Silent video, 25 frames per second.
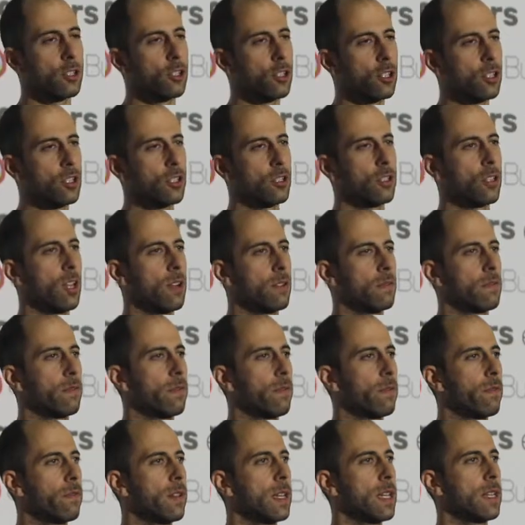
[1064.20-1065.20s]
just don't
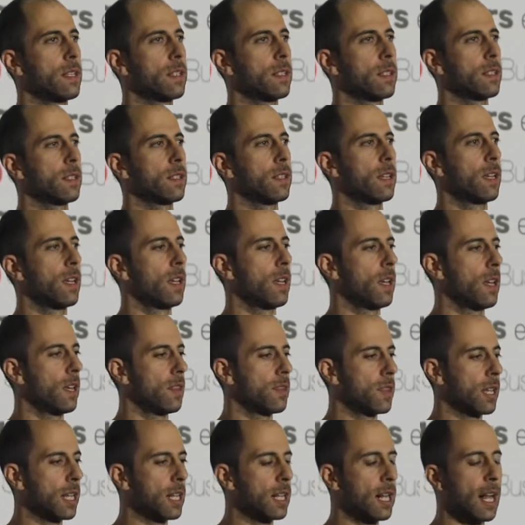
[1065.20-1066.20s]
fit
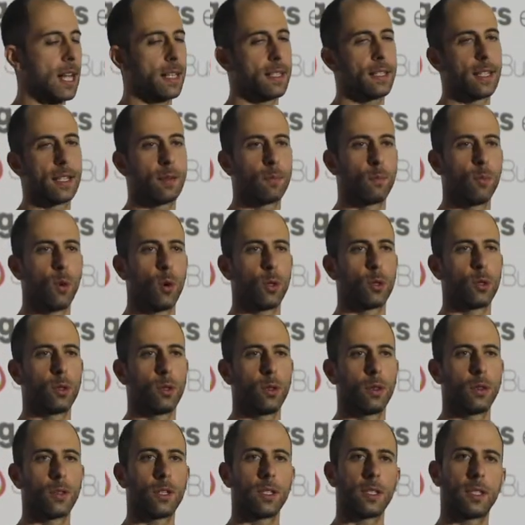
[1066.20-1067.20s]
the classic
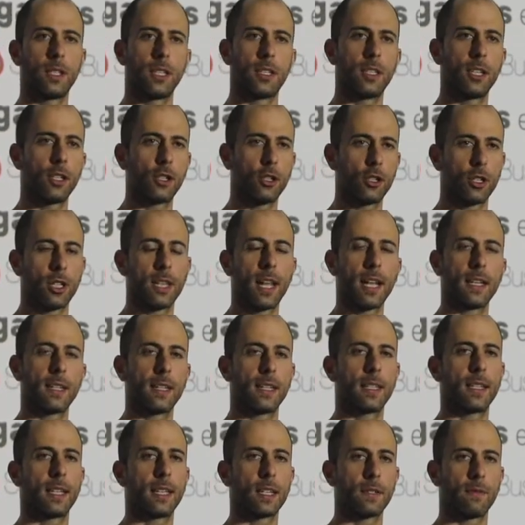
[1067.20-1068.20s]
model that the digital
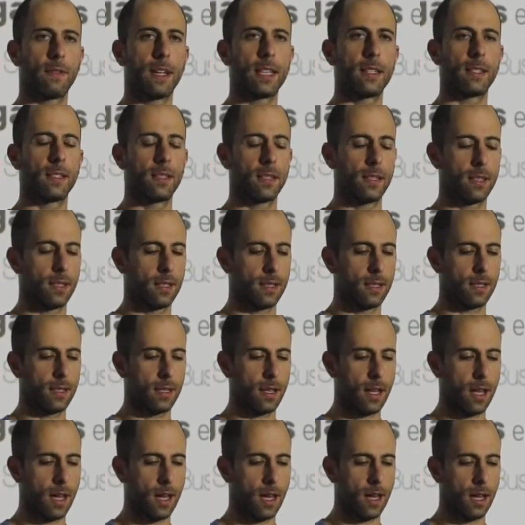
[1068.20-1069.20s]
analytics
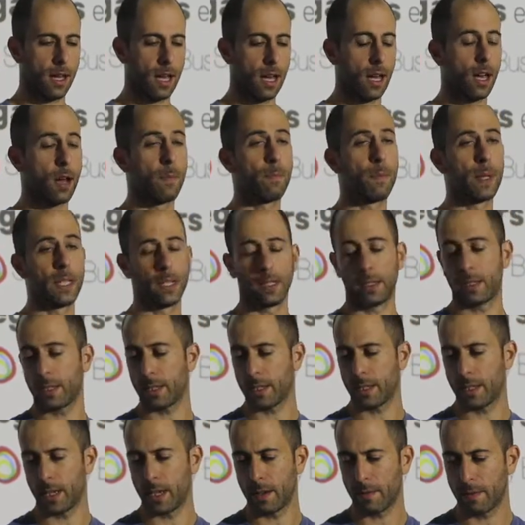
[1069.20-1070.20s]
vendors are built to
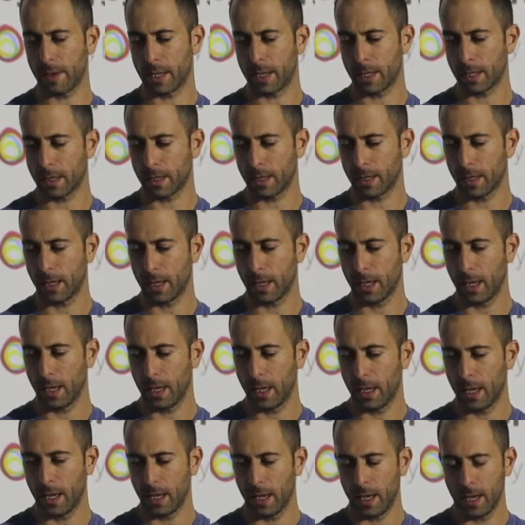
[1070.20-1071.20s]
service.
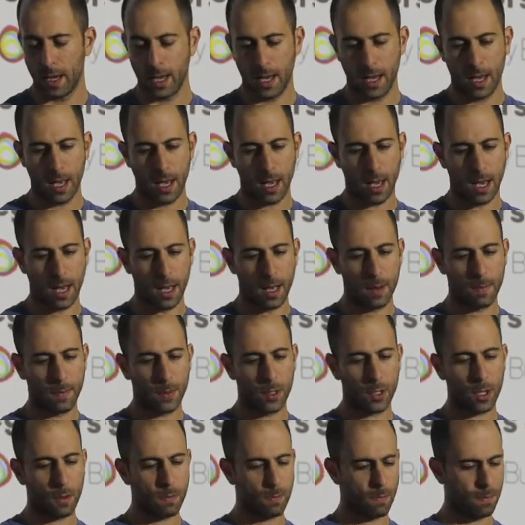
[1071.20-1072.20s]

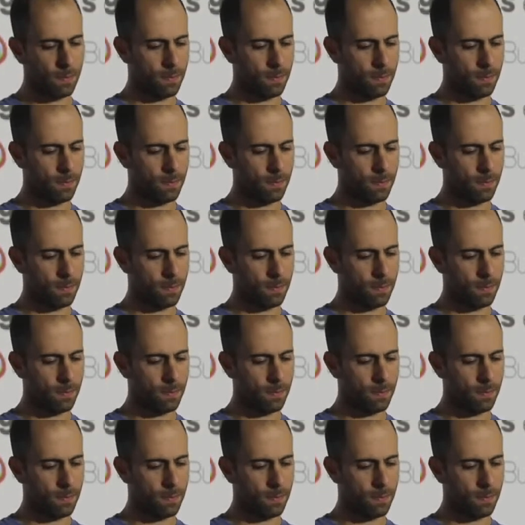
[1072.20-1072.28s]
So